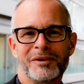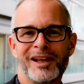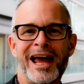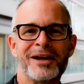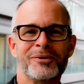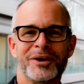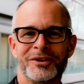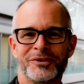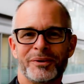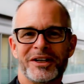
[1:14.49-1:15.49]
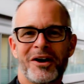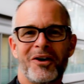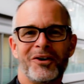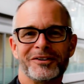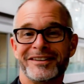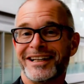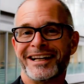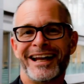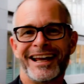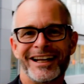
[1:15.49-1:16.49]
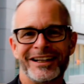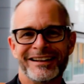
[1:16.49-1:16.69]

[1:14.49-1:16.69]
language we call DNA.